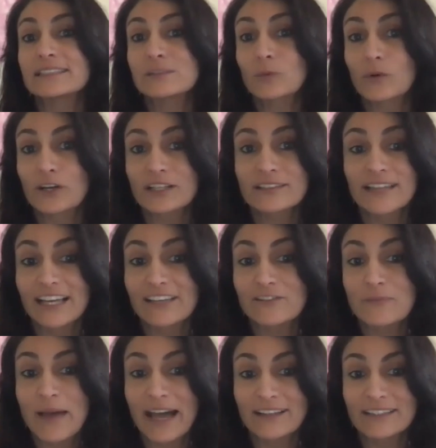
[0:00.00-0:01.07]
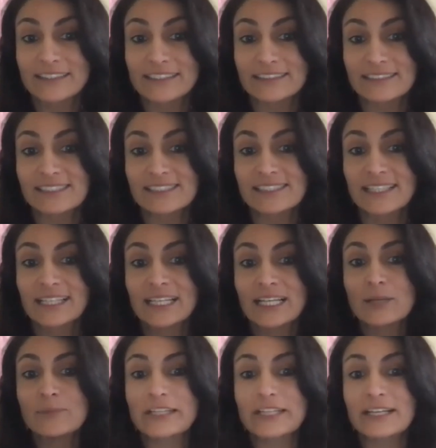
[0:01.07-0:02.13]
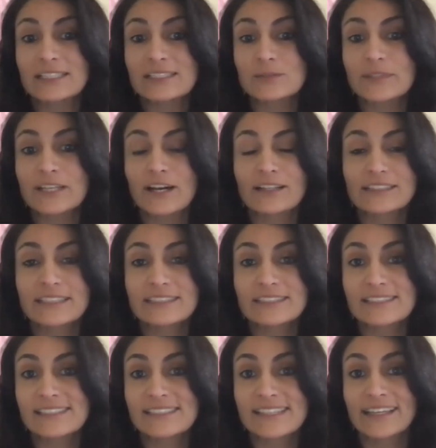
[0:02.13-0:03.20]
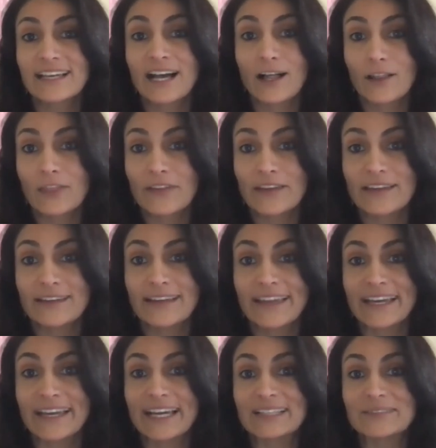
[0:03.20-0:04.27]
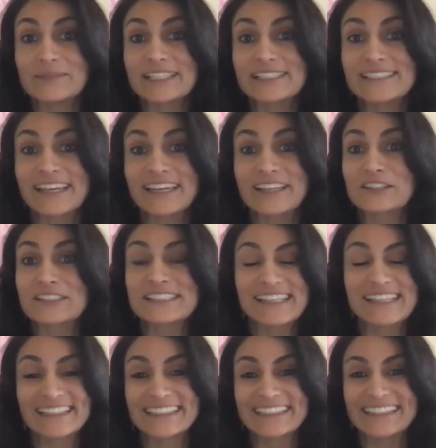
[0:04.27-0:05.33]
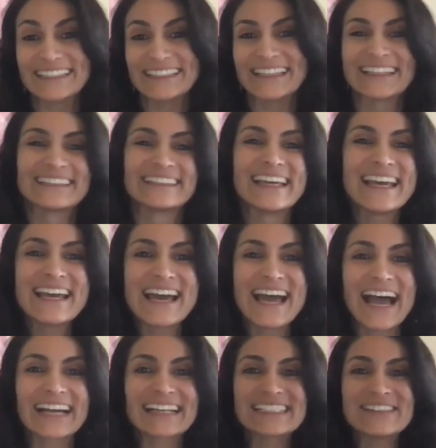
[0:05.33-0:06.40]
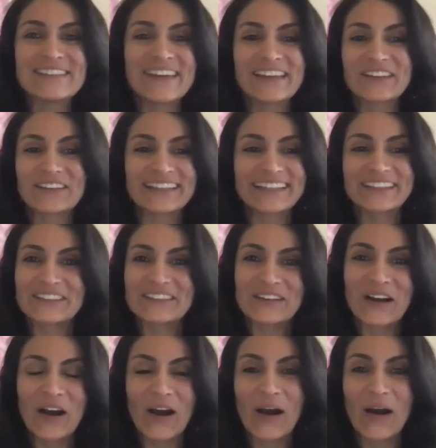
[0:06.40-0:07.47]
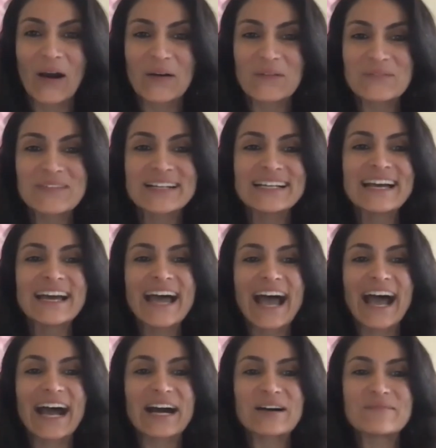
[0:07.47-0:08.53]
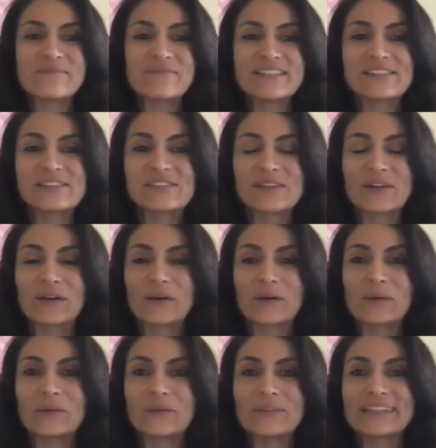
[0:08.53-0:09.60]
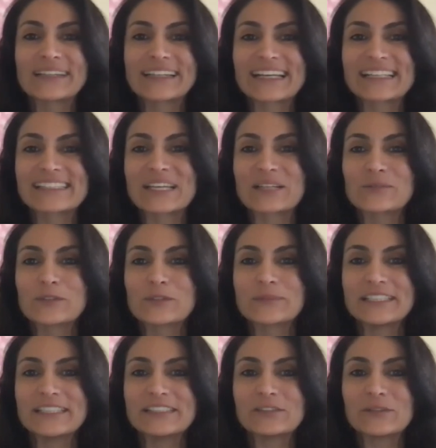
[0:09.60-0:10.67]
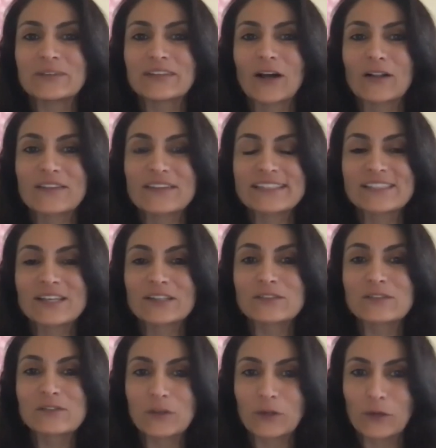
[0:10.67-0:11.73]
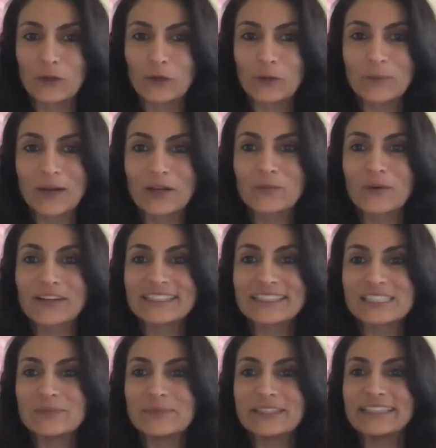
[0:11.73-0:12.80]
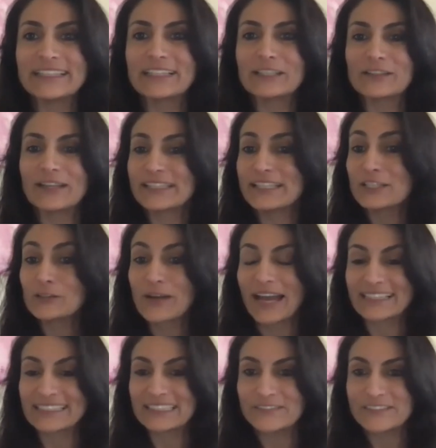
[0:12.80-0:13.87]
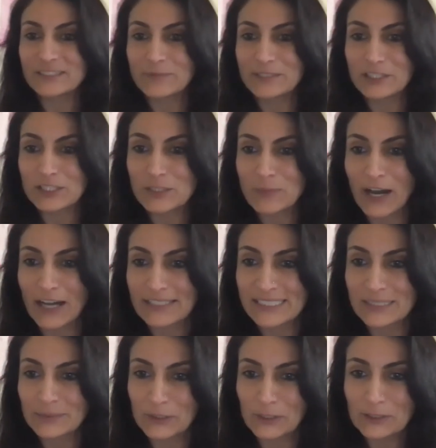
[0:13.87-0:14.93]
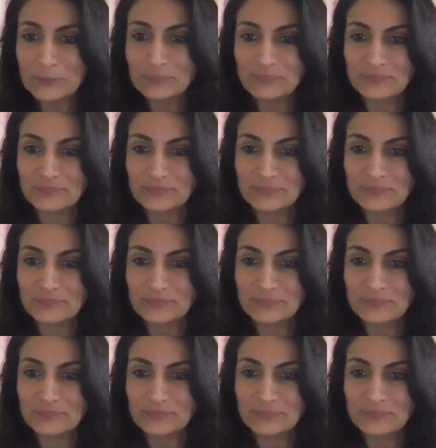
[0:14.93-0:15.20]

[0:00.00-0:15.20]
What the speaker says: work-life balance, because we all need to stay healthy and maintain our sanity and activate our inner calm. So like I said, we'll be doing all of this on Zoom. I want it to be interactive as much as possible.